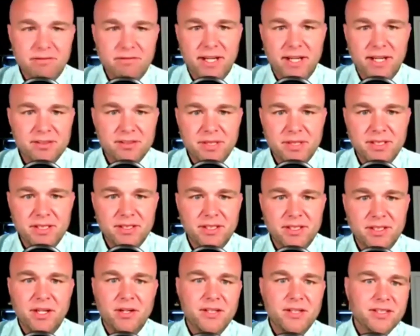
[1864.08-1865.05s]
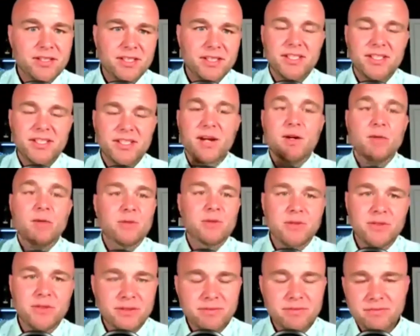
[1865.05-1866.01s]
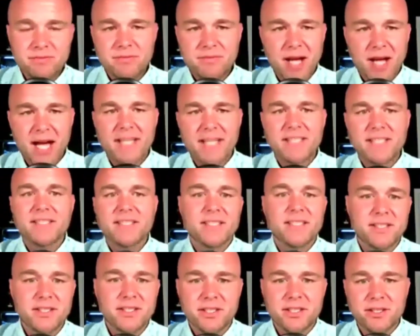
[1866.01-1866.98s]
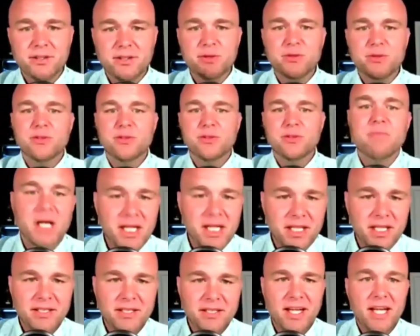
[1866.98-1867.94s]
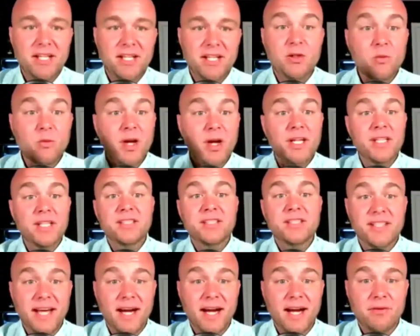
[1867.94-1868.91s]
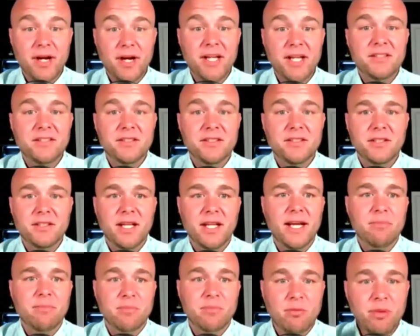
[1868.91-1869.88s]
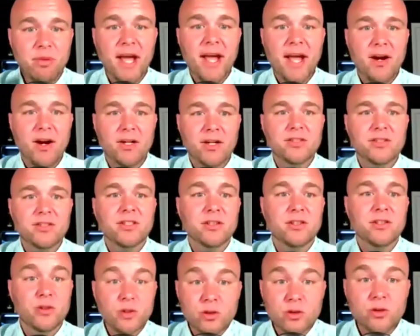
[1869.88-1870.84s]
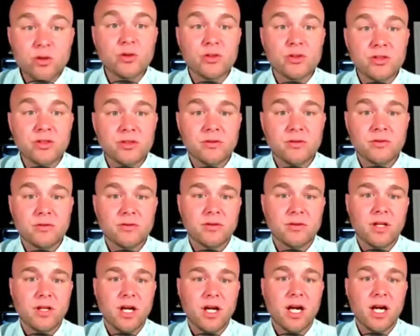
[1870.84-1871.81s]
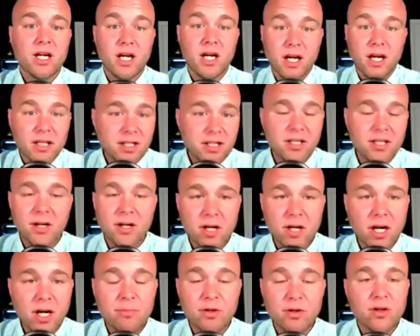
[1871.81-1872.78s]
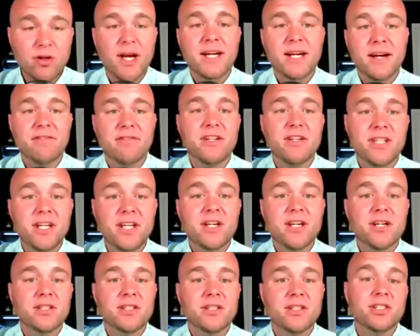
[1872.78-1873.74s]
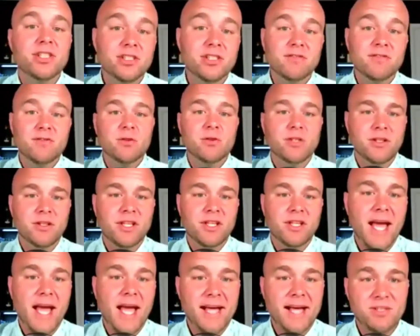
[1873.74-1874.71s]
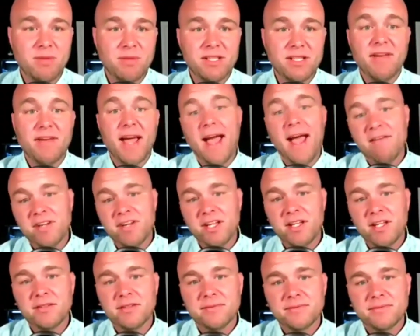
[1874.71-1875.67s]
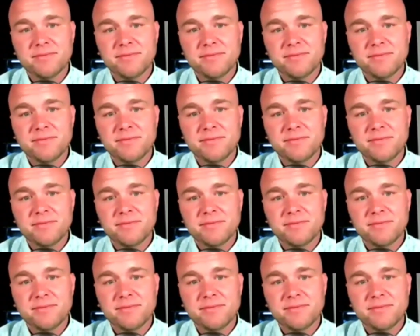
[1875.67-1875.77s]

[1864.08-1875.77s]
investment. You know, that's a terrible idea. You're going to lose money. And you went into that, right? Like prepared to lose, a couple grand every year just for the aspect of having it.